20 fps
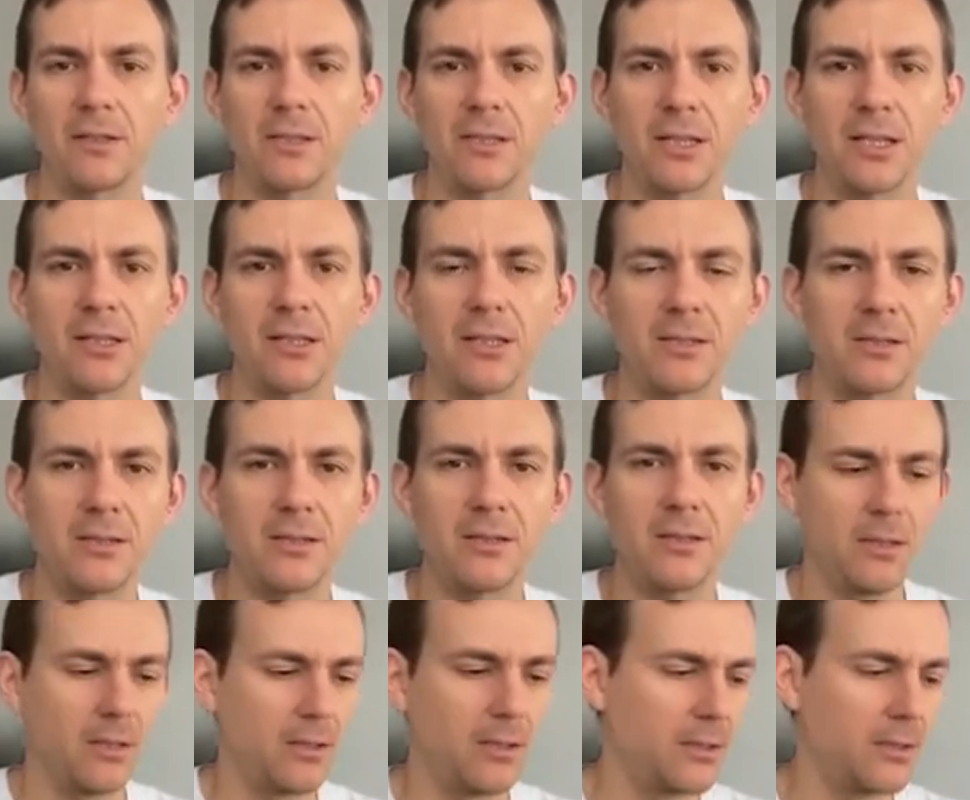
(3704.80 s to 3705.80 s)
slice.
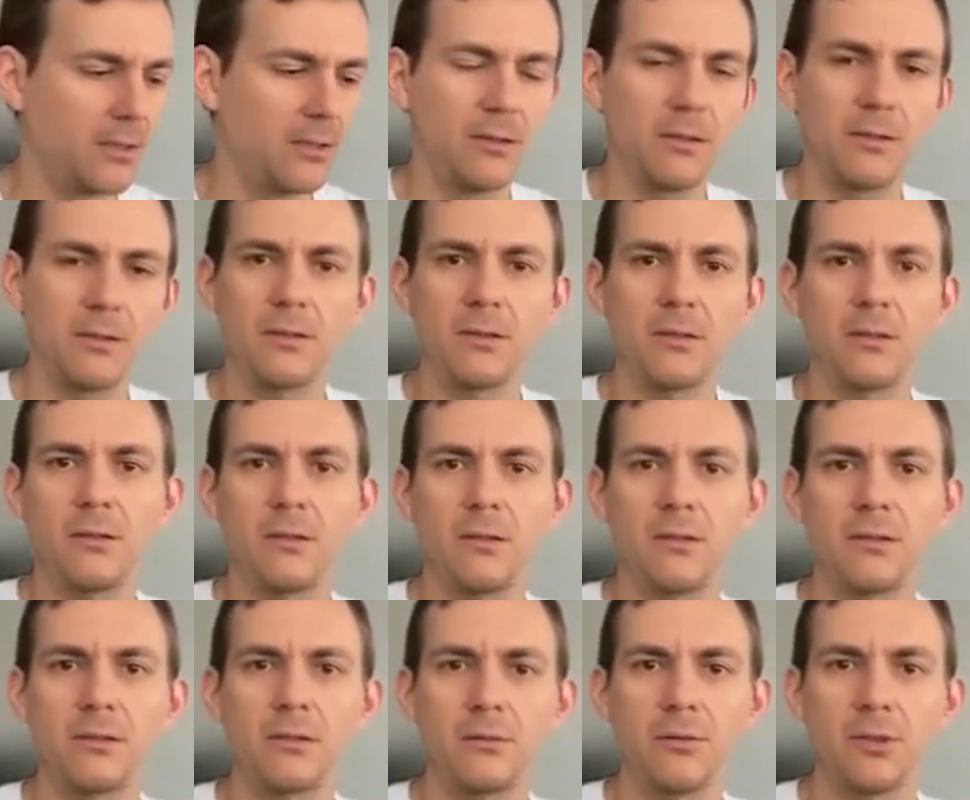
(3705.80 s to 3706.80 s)

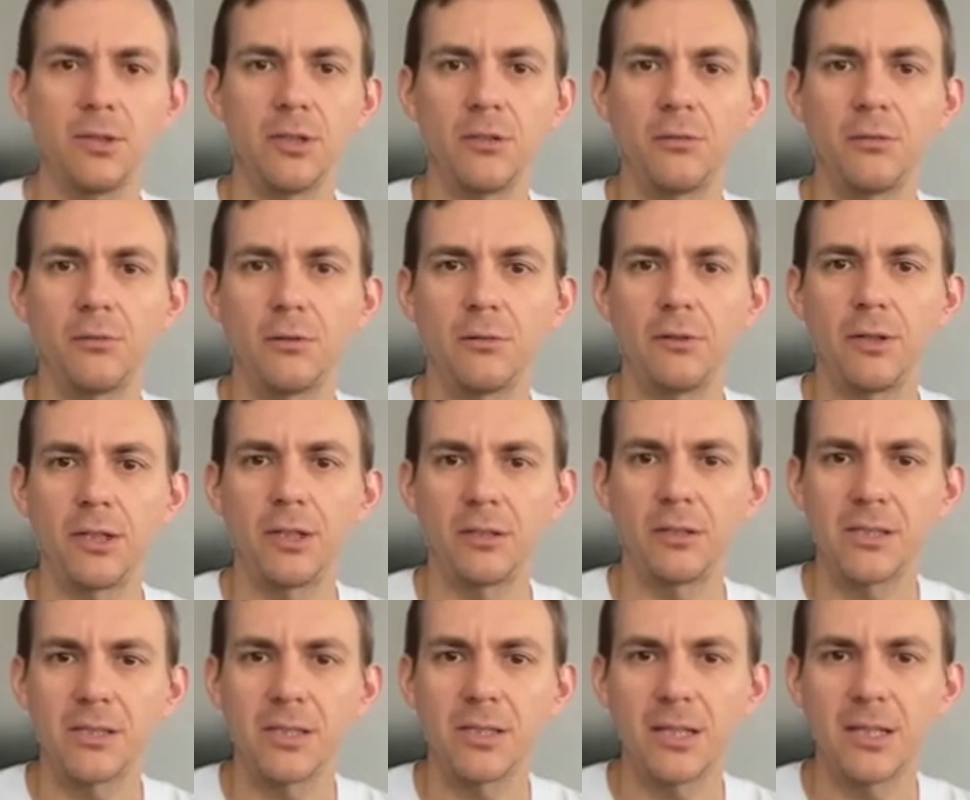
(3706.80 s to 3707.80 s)
So we need to create
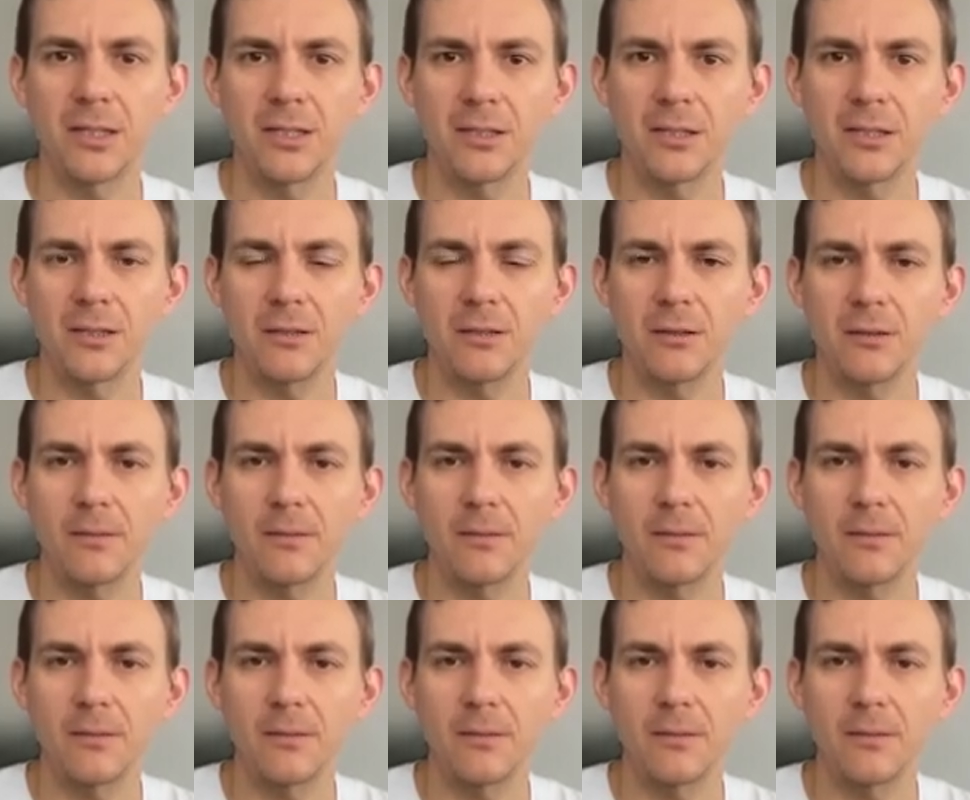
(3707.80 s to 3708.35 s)
a slice